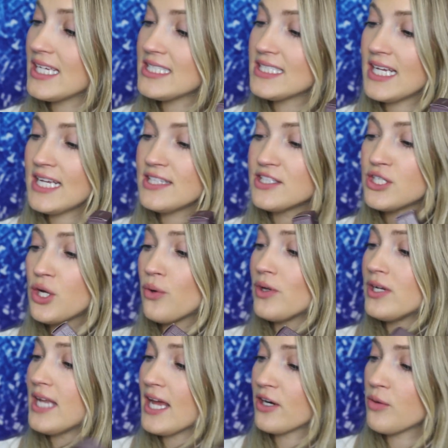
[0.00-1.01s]
contains no
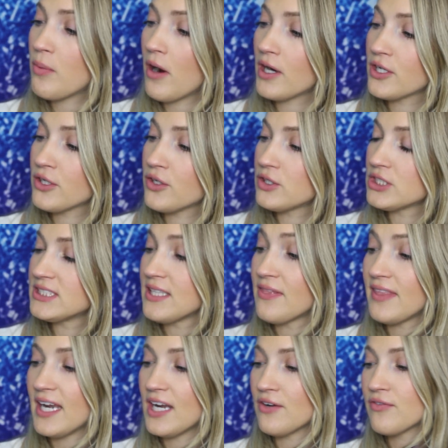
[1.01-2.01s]
nanoparticles,
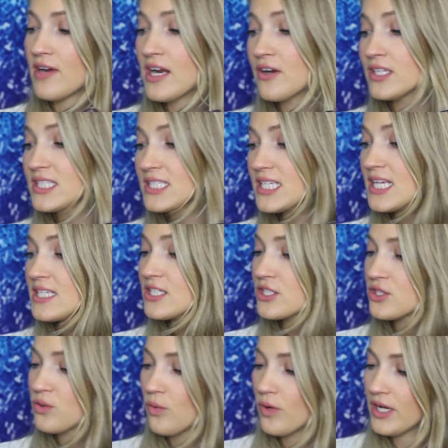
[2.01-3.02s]
synthetic
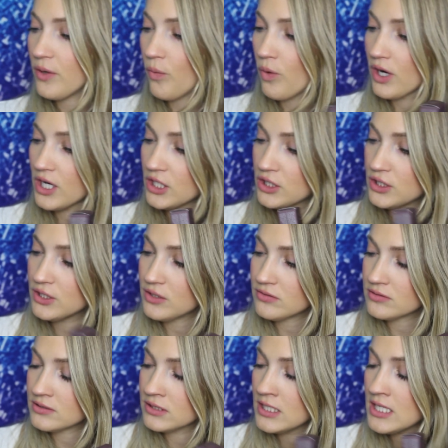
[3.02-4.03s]
fragrances, soy or
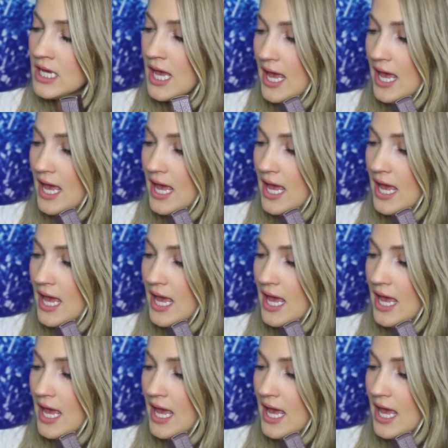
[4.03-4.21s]
gluten,